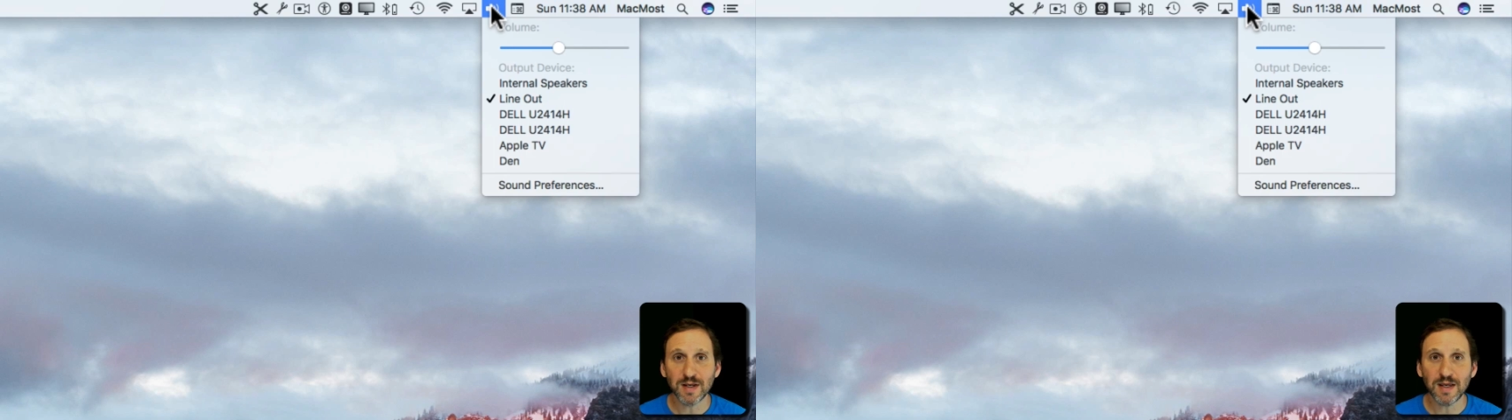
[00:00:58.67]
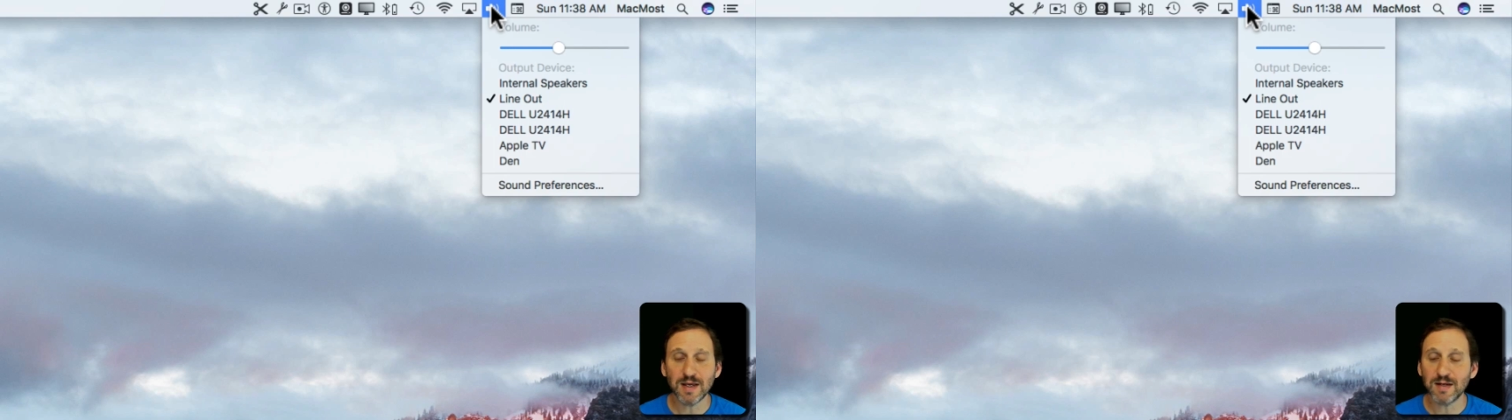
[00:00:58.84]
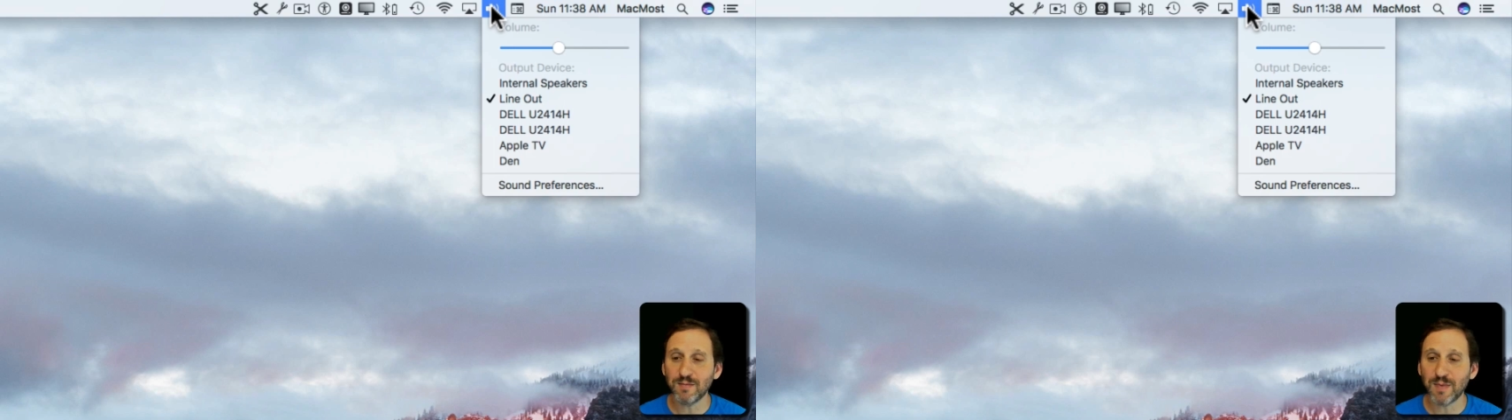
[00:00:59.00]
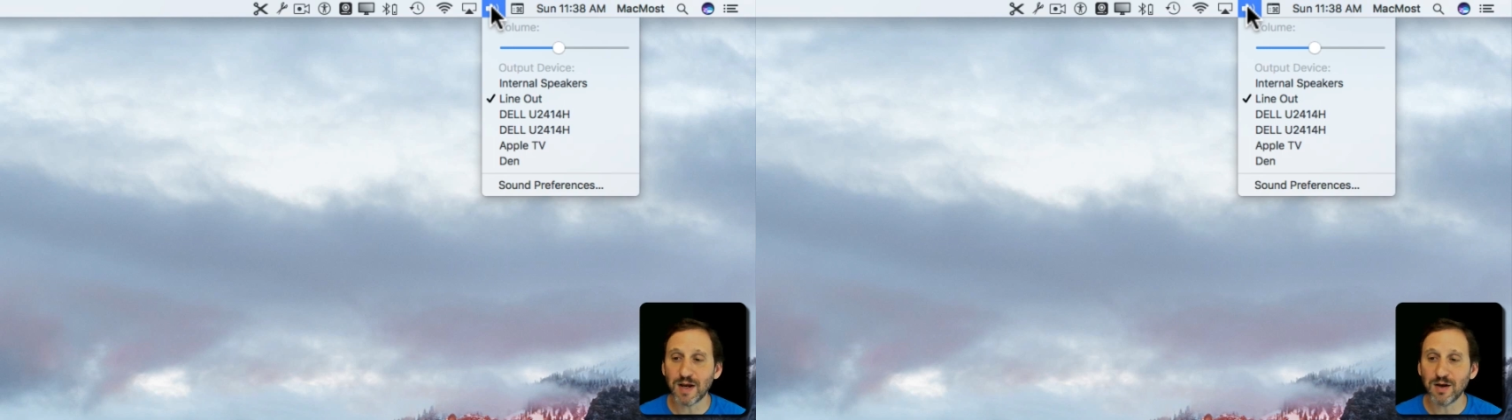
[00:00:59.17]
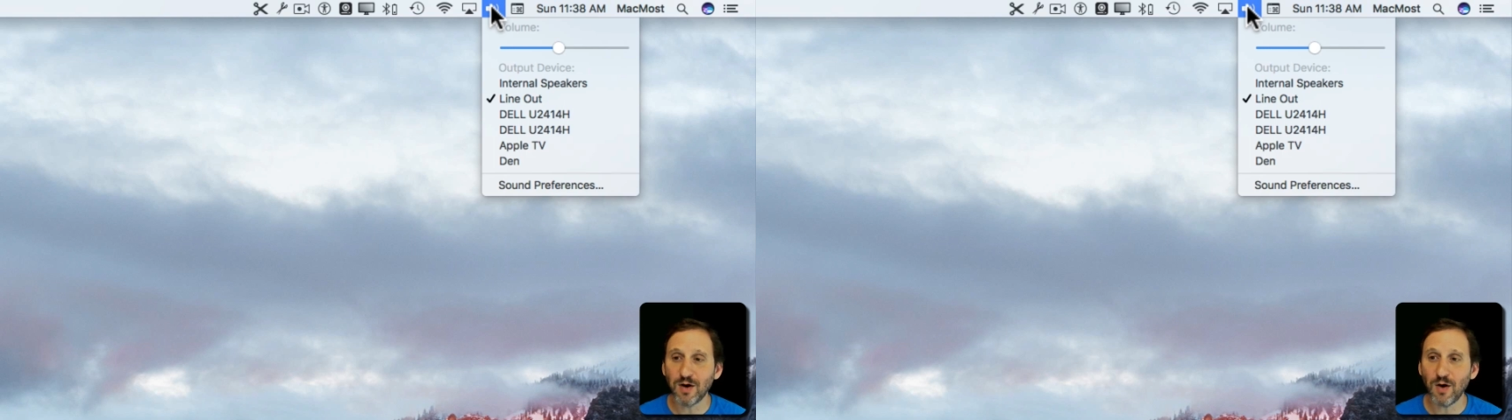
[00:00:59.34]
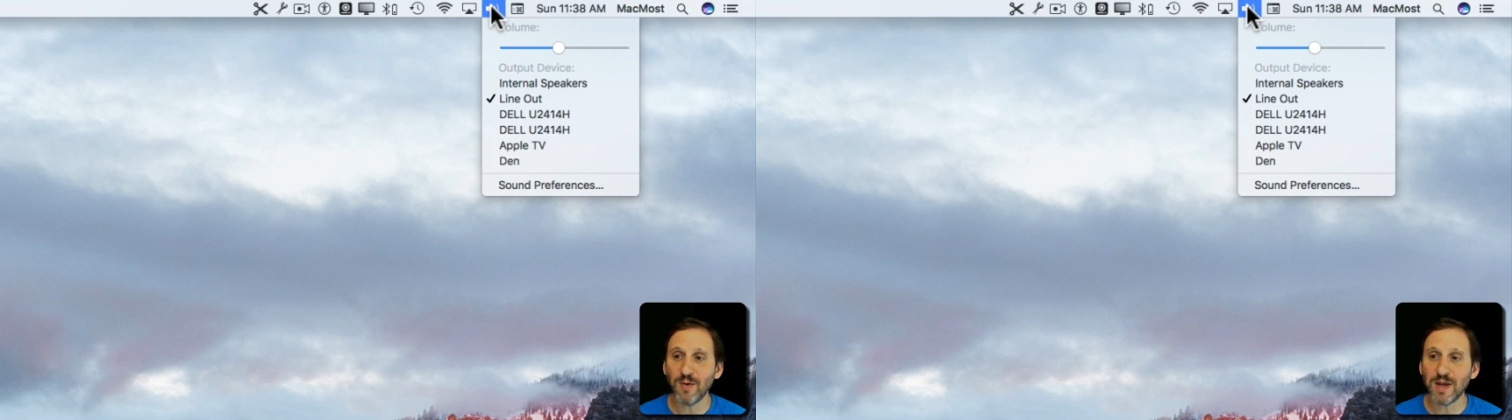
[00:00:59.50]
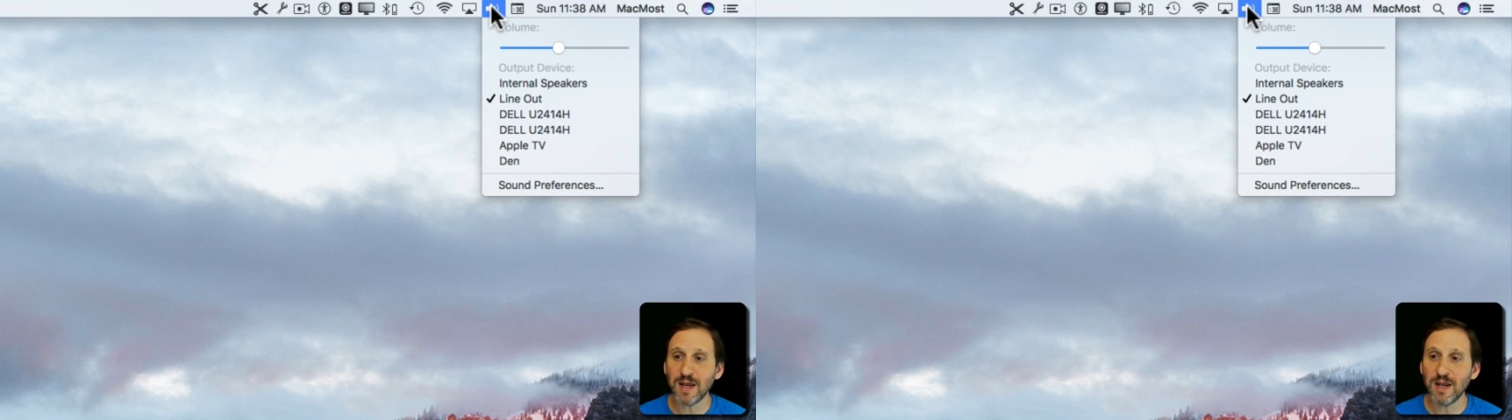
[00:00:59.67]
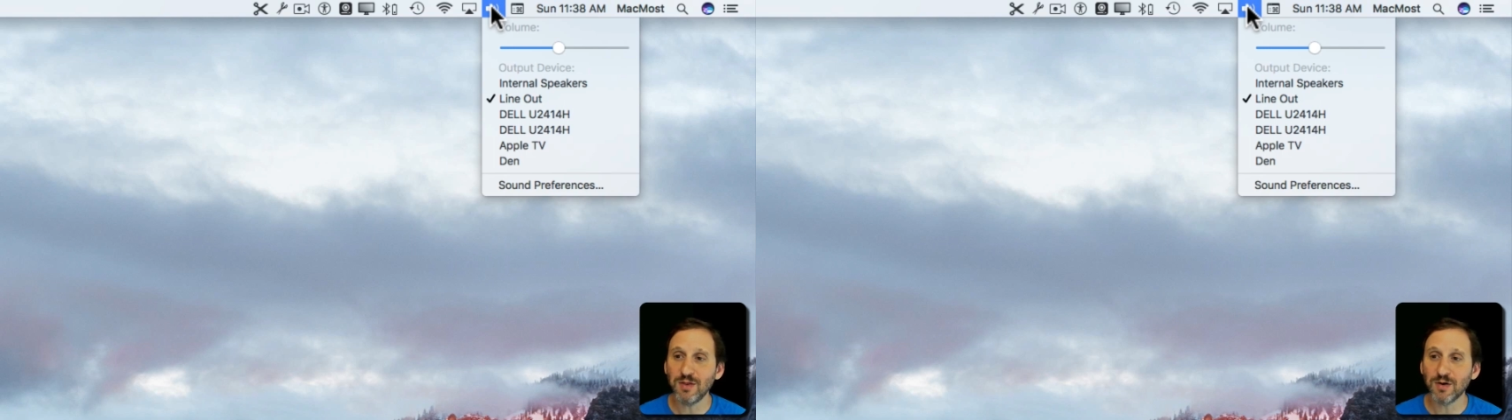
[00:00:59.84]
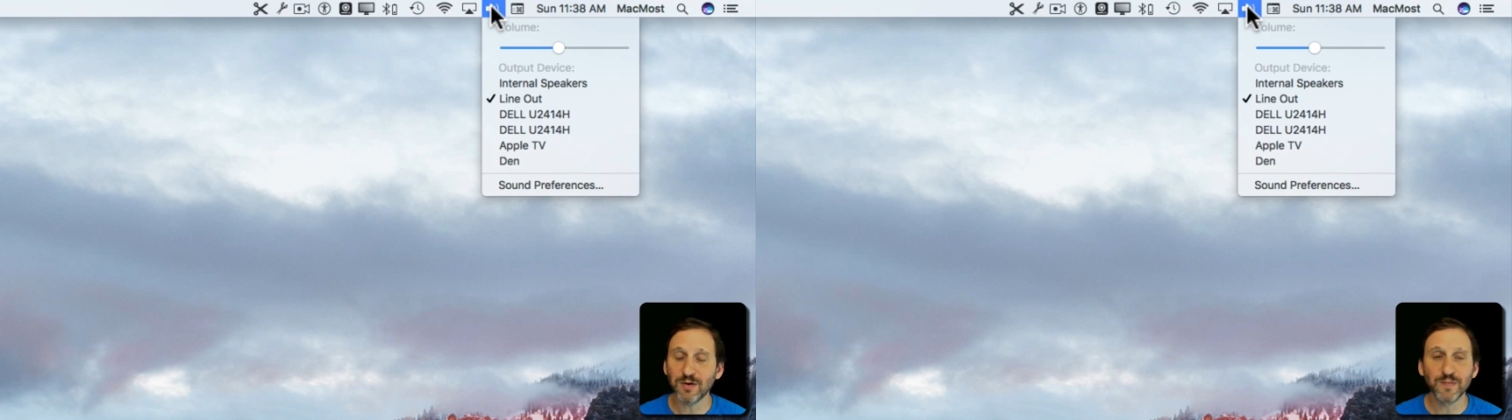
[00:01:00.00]
it by going
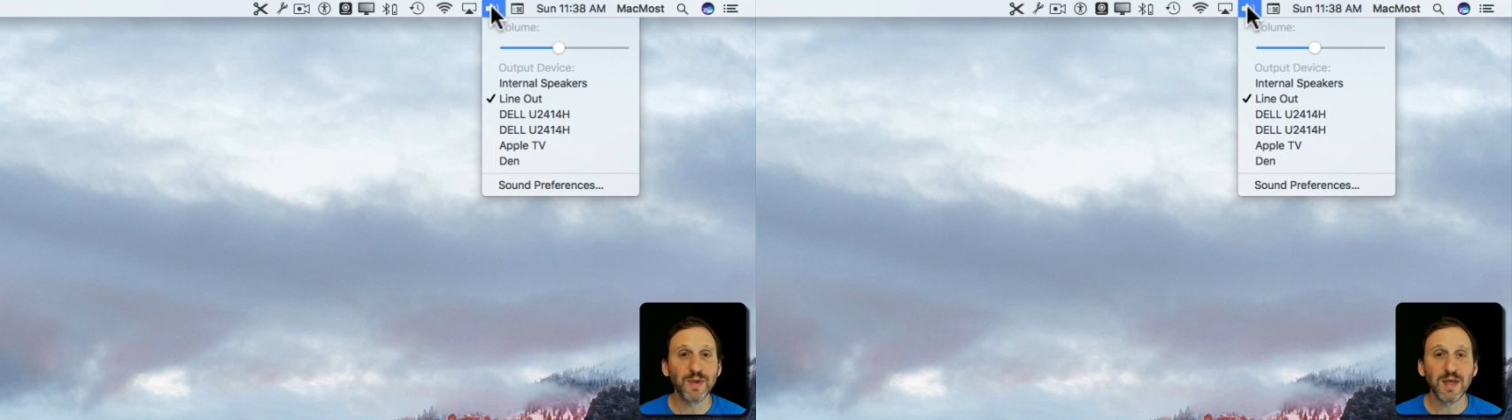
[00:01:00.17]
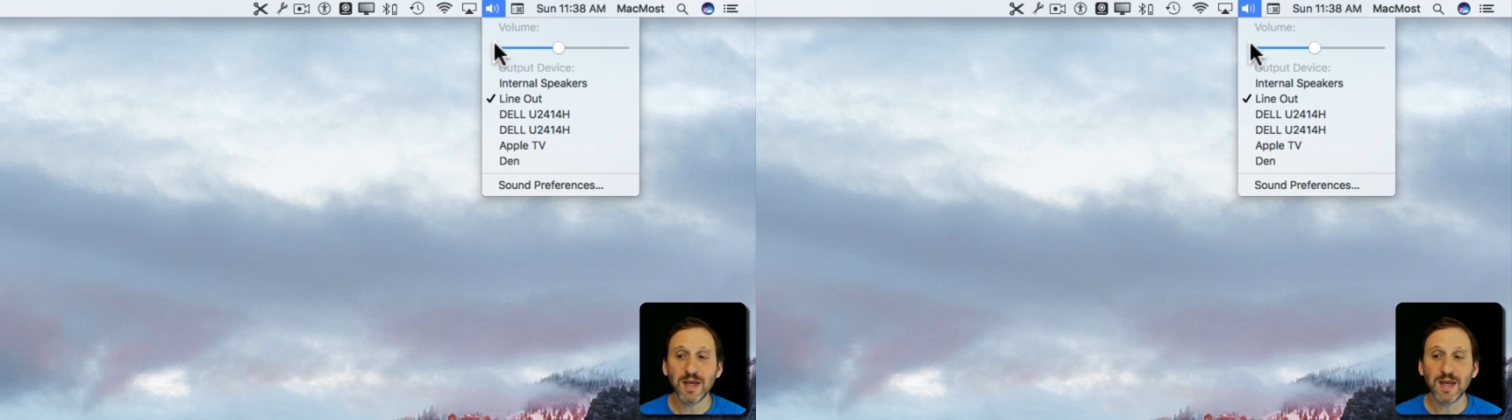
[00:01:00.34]
either